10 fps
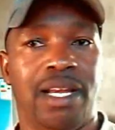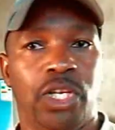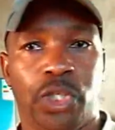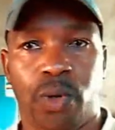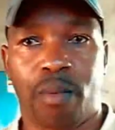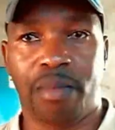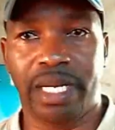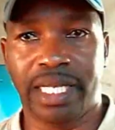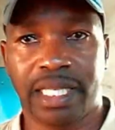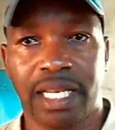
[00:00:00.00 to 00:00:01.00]
So
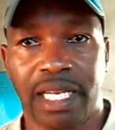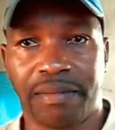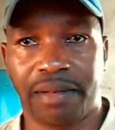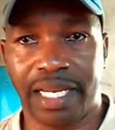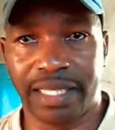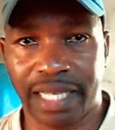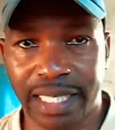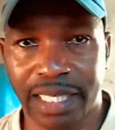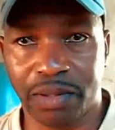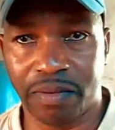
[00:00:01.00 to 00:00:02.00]
please, if you're
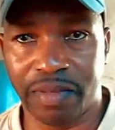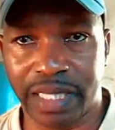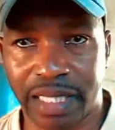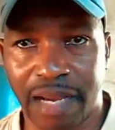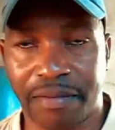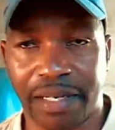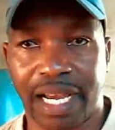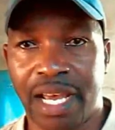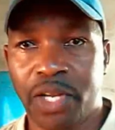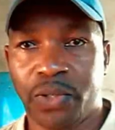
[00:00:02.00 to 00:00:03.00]
intending to visit Africa,
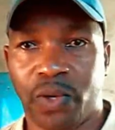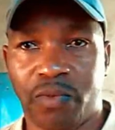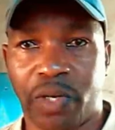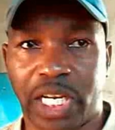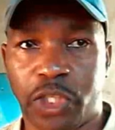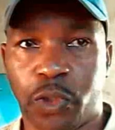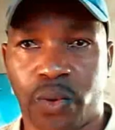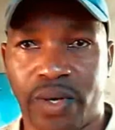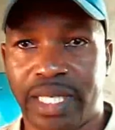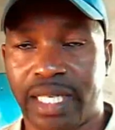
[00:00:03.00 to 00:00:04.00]
don't forget to
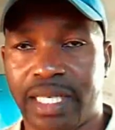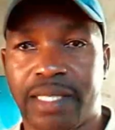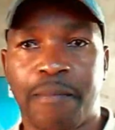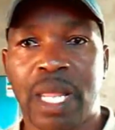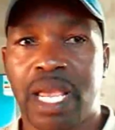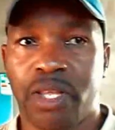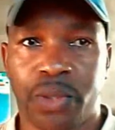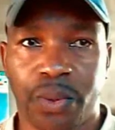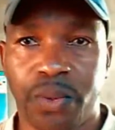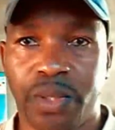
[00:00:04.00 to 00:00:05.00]
contact us
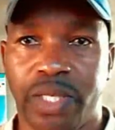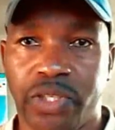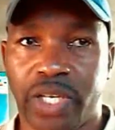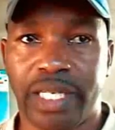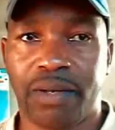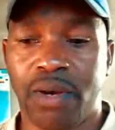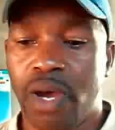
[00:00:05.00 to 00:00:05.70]
through this channel.